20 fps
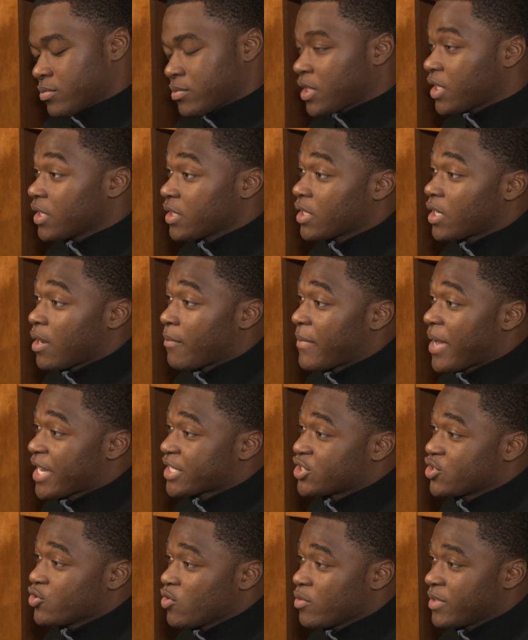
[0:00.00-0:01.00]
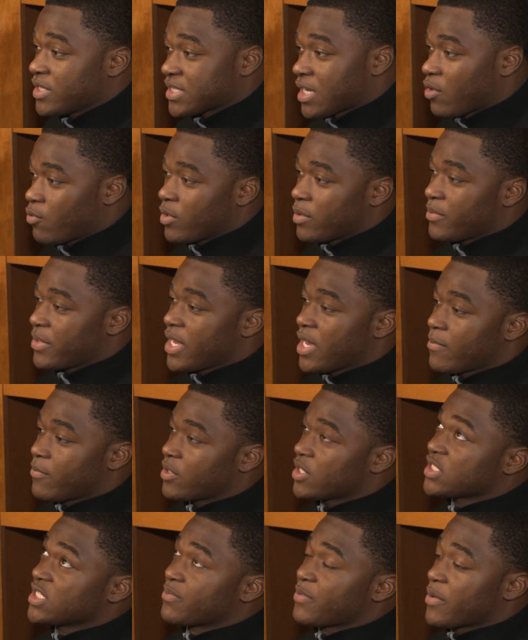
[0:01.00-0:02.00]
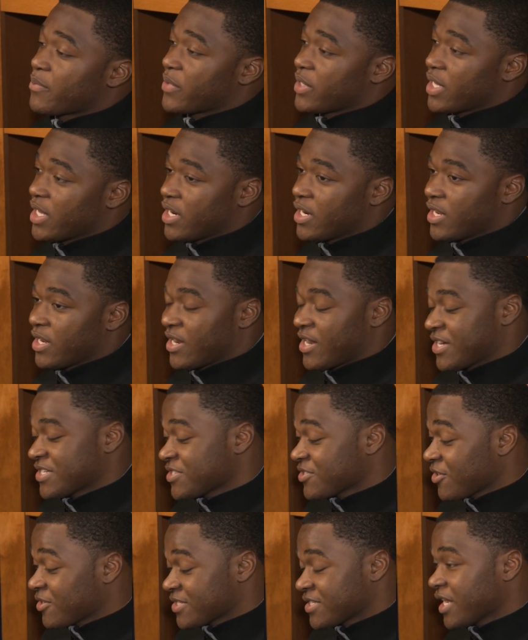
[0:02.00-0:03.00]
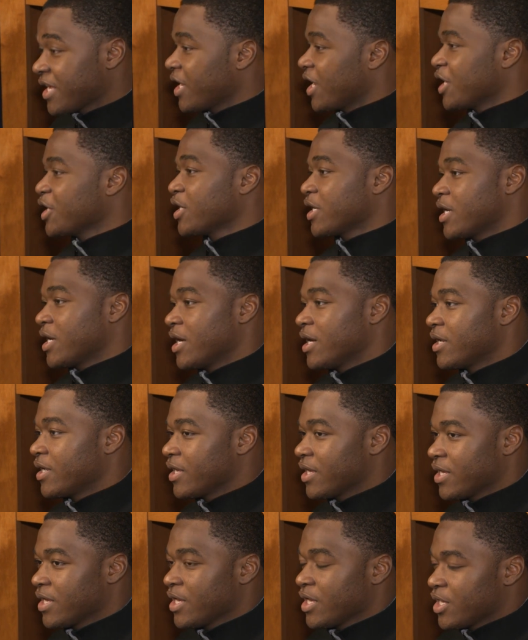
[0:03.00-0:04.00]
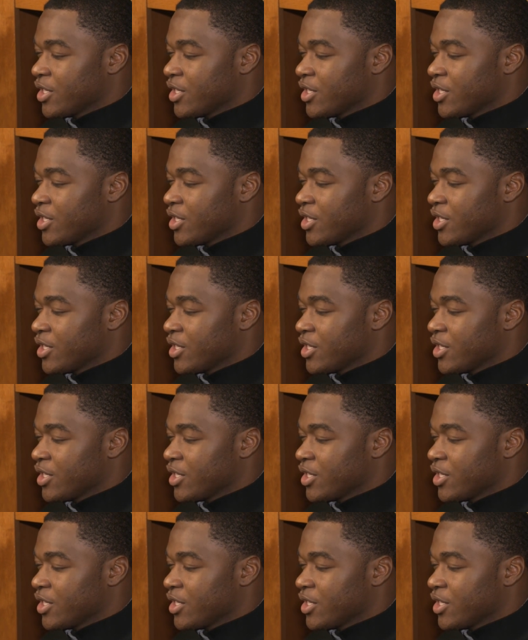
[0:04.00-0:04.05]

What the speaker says: couldn't come back to it because I wouldn't be able to jump up and get it. And I saw Slay undercutting it.